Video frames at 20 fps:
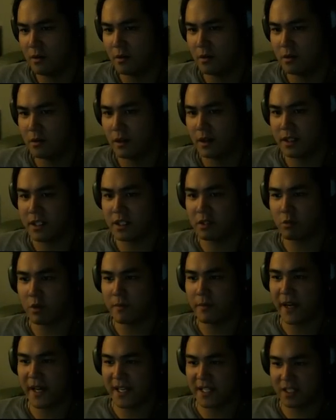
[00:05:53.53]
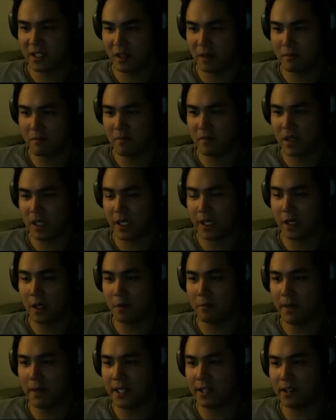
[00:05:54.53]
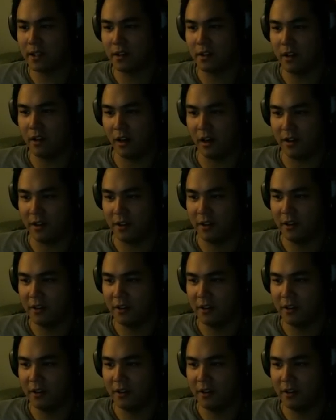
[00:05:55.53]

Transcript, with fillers: So I just went past them, I go back, they're gone.